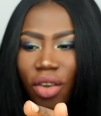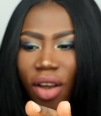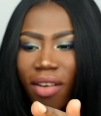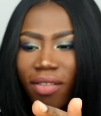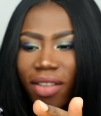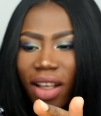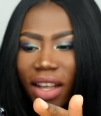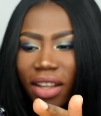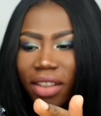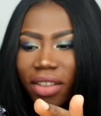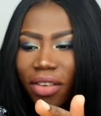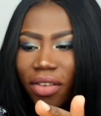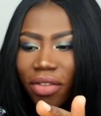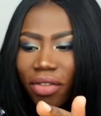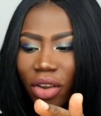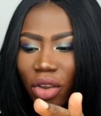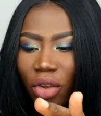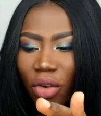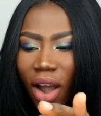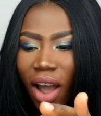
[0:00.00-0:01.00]
You have like
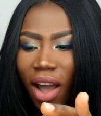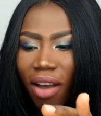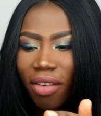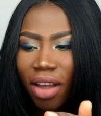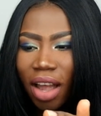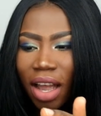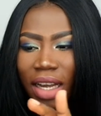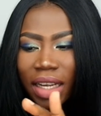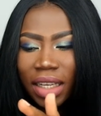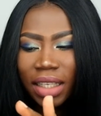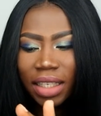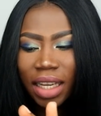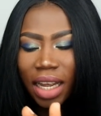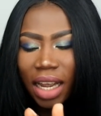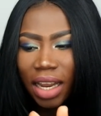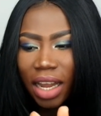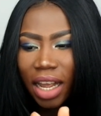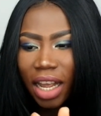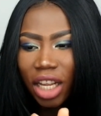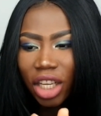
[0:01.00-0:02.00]
different, you have
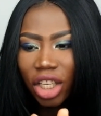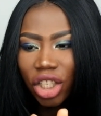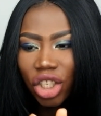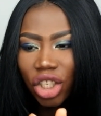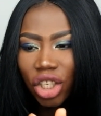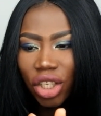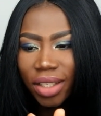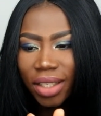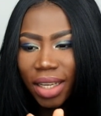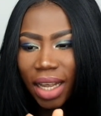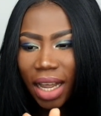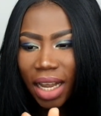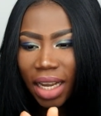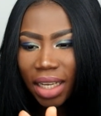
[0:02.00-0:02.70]
10 inches,